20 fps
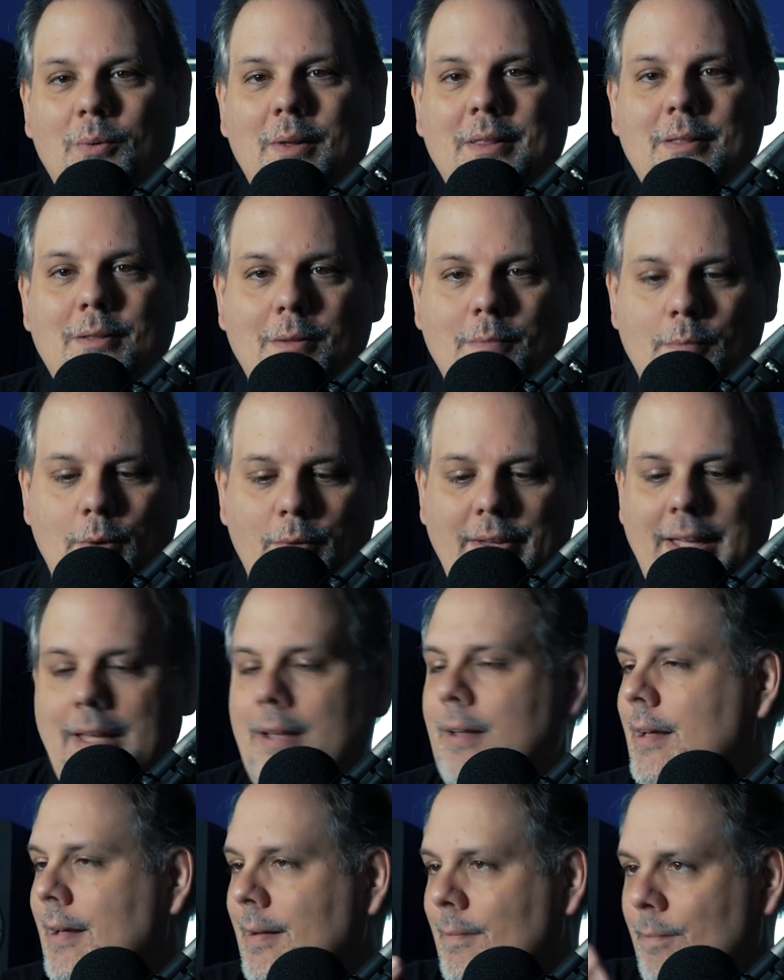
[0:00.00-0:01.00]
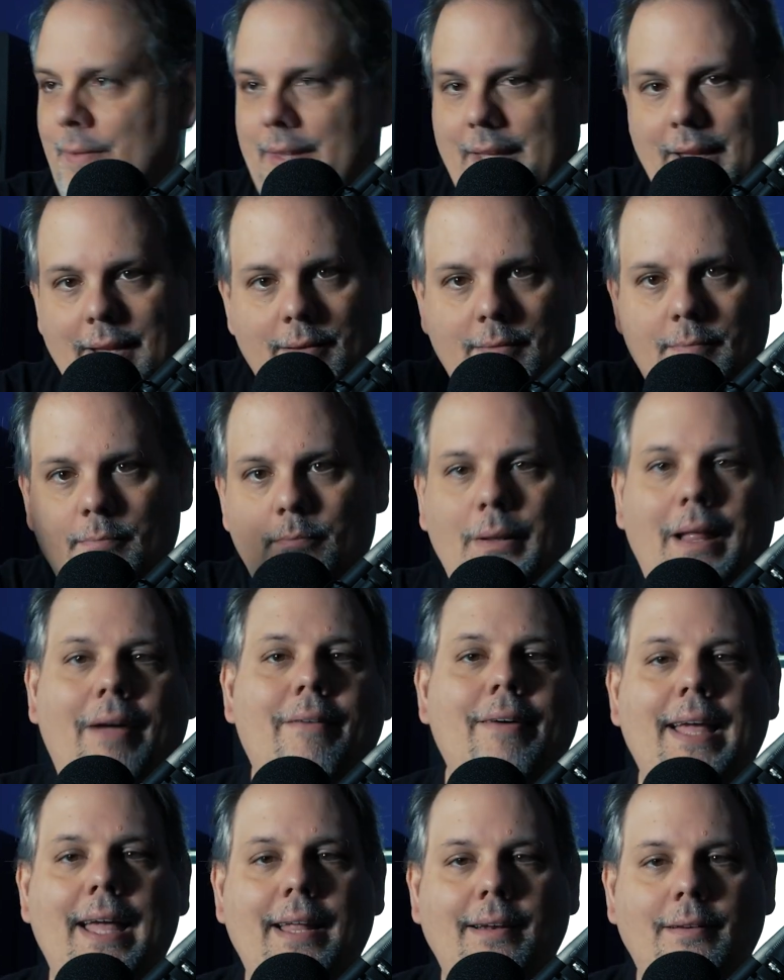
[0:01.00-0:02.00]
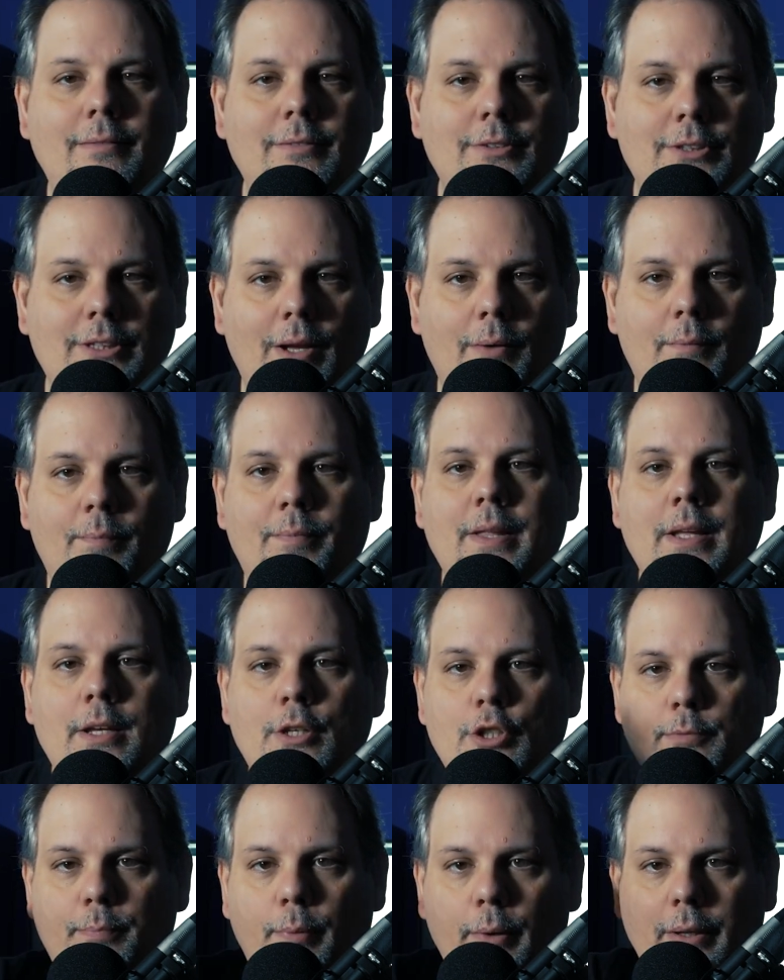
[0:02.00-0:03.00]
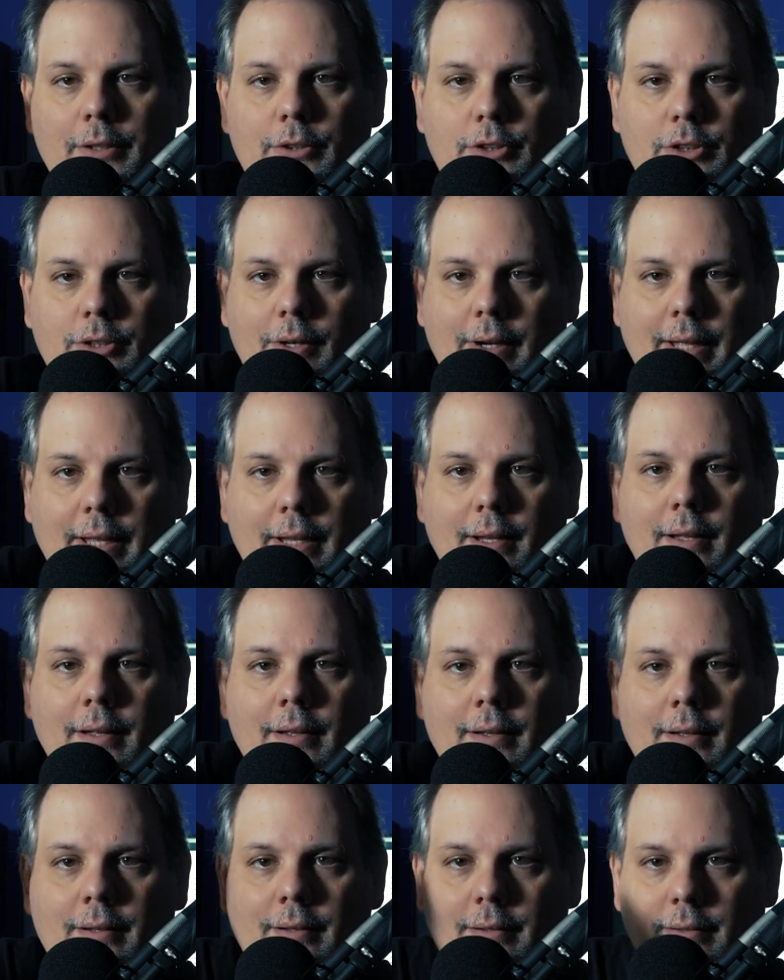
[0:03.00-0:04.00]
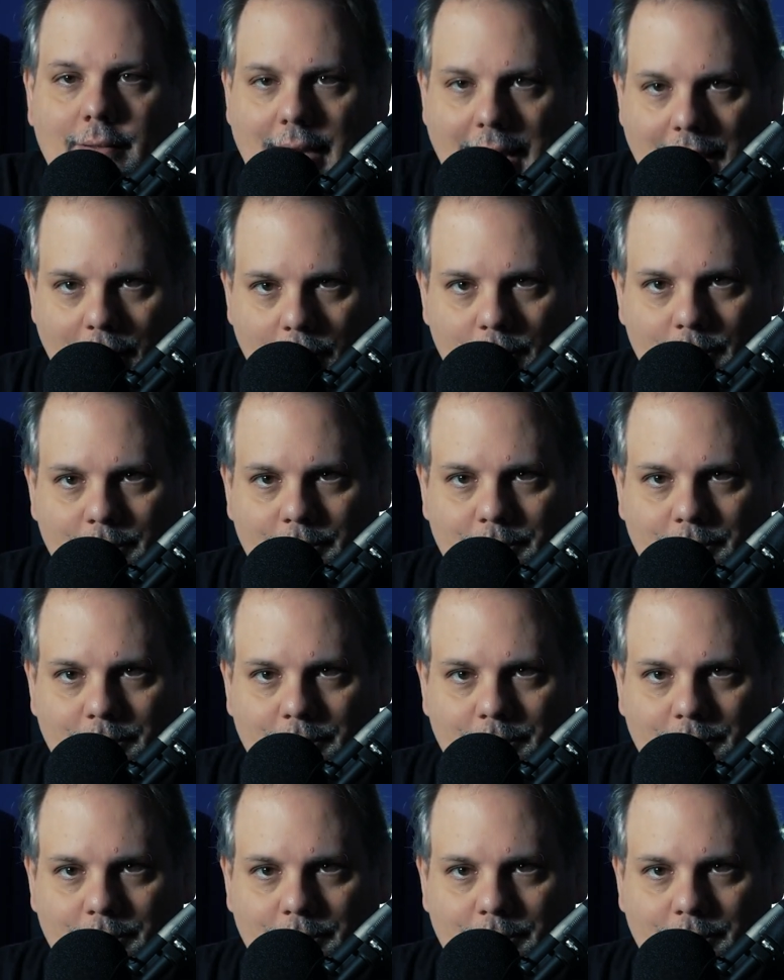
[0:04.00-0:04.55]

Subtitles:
with in the movie, then plow ahead. So, spoilers starting now.